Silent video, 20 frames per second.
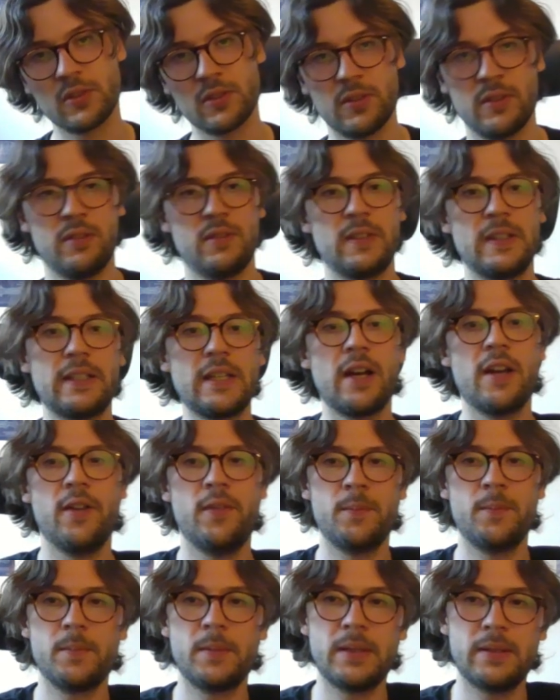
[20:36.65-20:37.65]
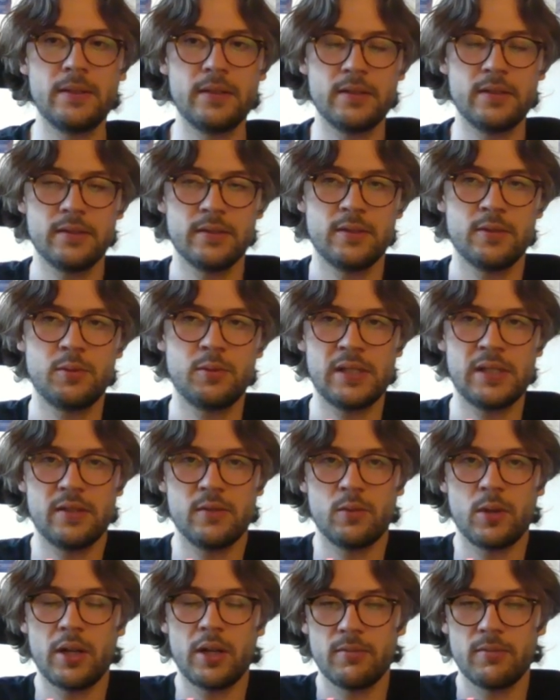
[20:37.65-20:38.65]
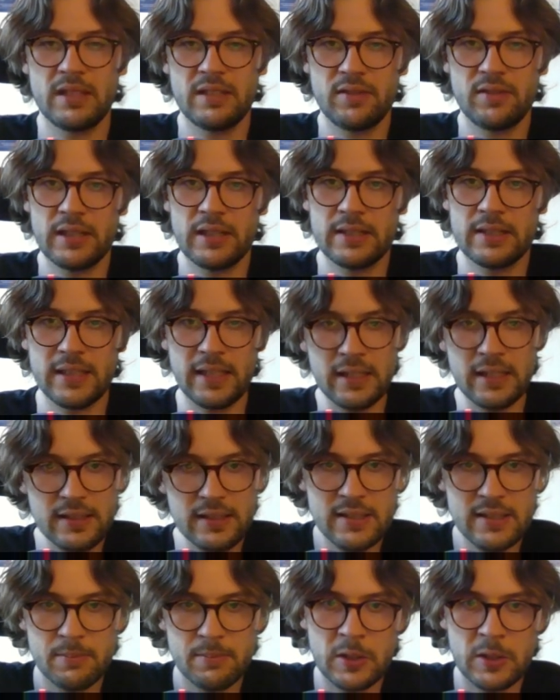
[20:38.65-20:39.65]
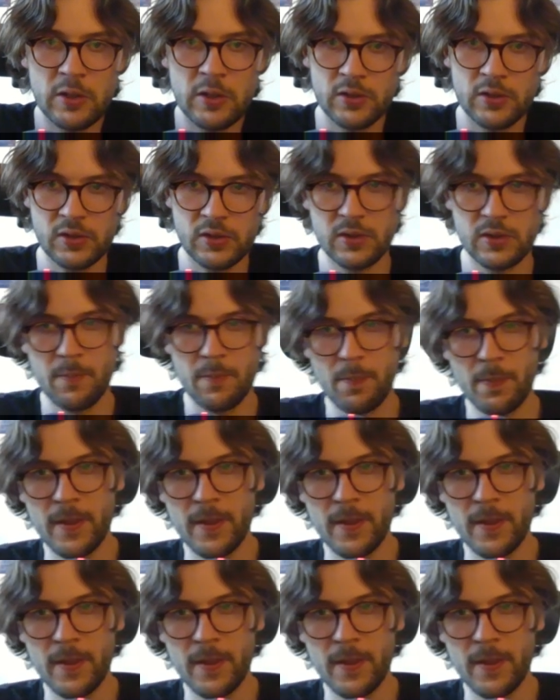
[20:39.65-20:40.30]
The reason why I'm leaving it in is because